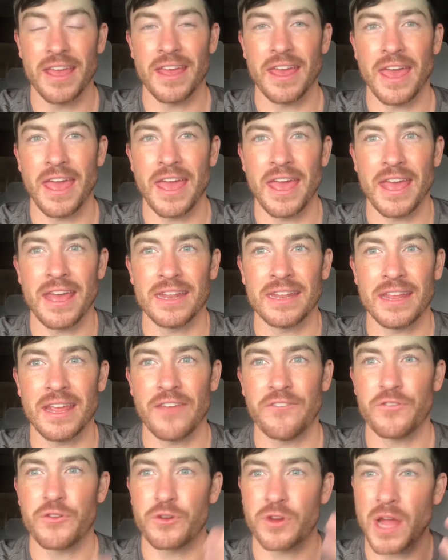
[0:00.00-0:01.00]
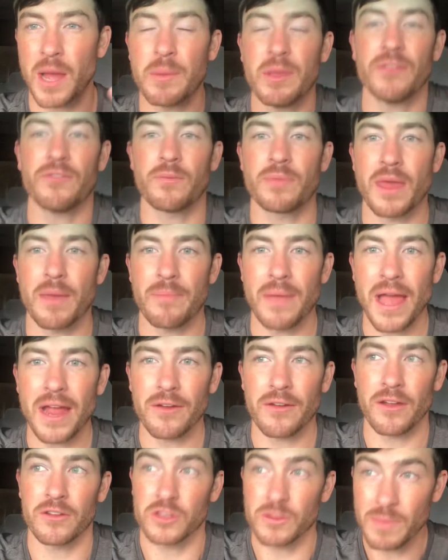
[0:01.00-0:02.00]
And if you're coming from that
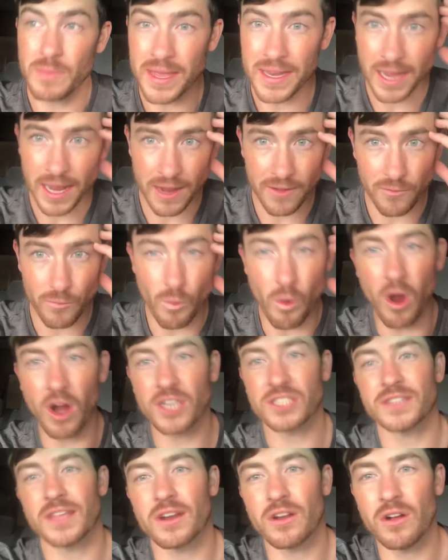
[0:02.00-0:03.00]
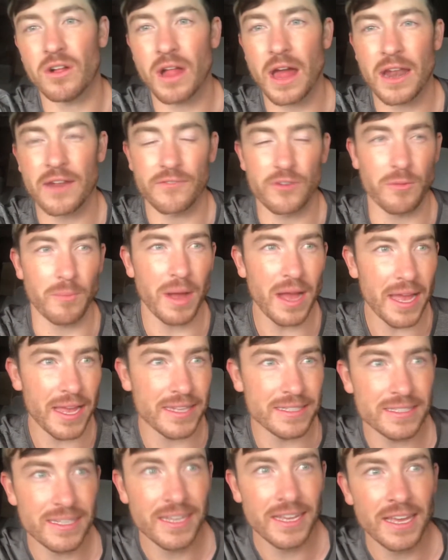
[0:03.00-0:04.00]
background, you may not have washed that all out of your
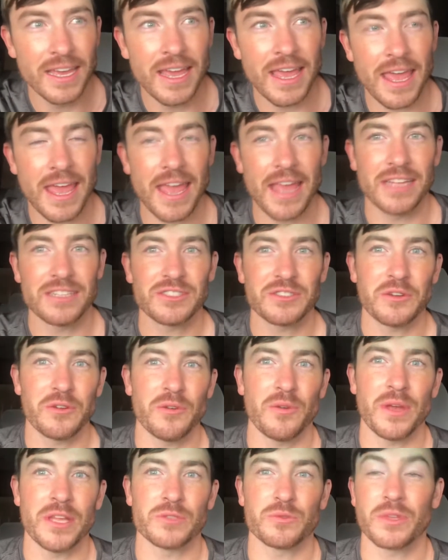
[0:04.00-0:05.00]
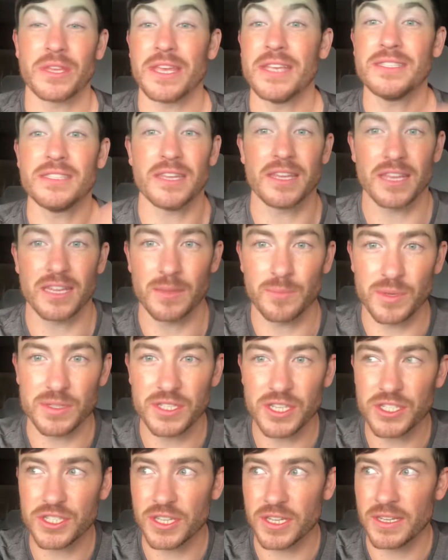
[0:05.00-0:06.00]
mind. And so it's really easy to get in a
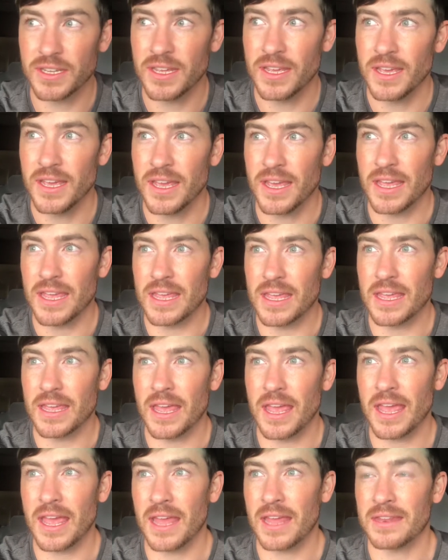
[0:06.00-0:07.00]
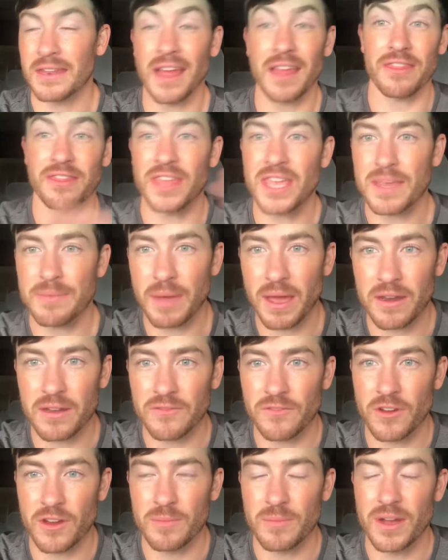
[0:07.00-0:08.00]
position and not think about it
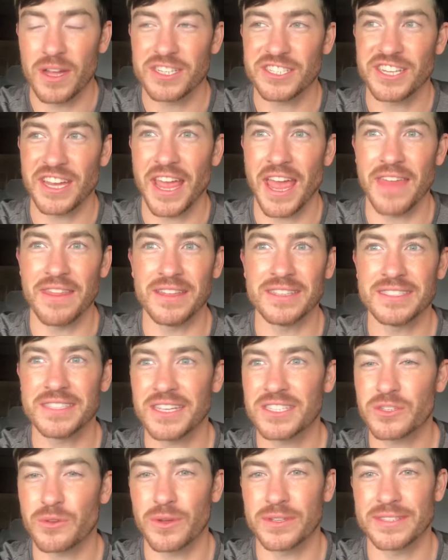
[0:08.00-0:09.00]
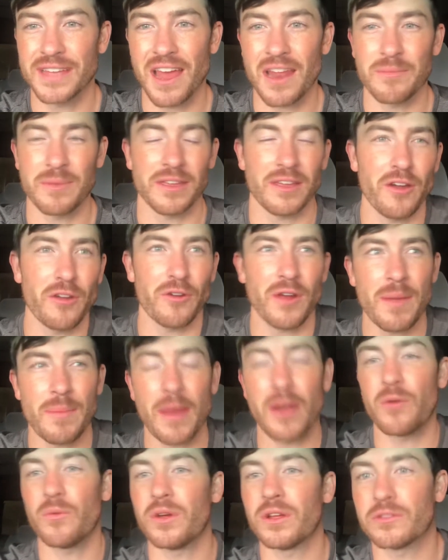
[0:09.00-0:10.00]
very much, and then see it's going down and be like, oh crap, I
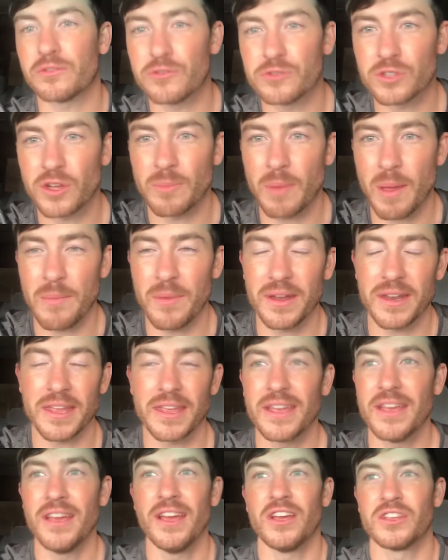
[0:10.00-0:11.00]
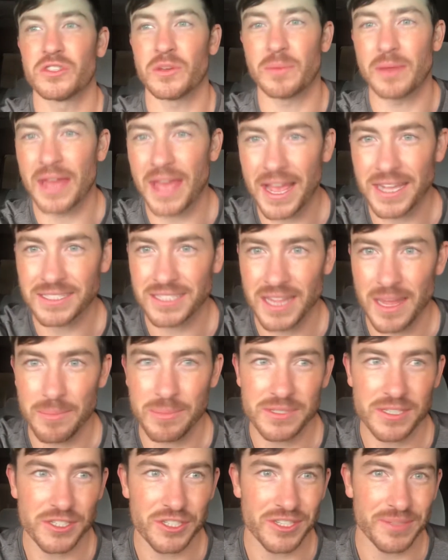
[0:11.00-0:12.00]
don't want to lose all my money, so I'm going to exit that
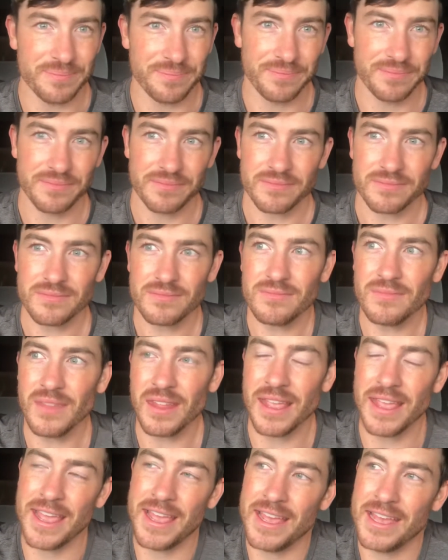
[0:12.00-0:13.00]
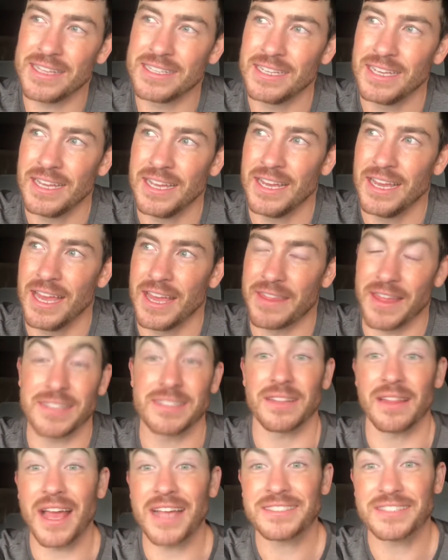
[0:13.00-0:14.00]
position. And that's the
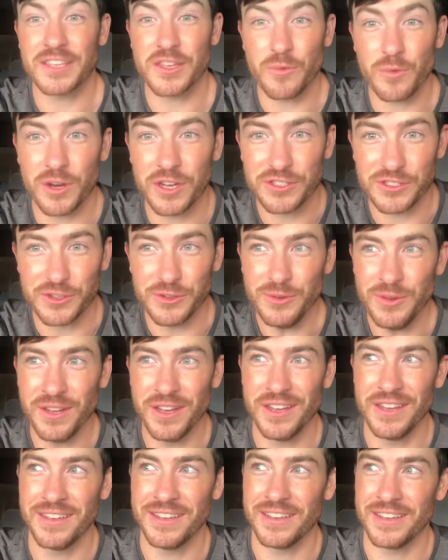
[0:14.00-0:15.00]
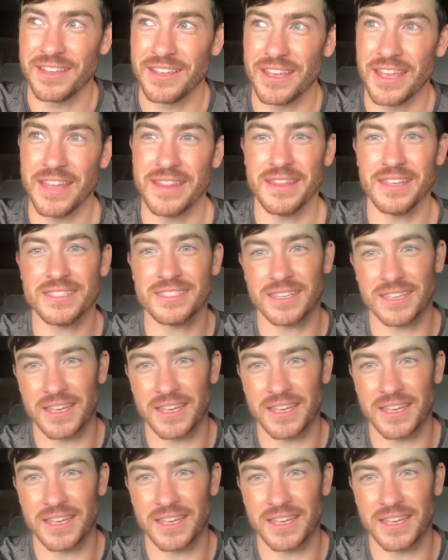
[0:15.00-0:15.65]
last thing you want to do in these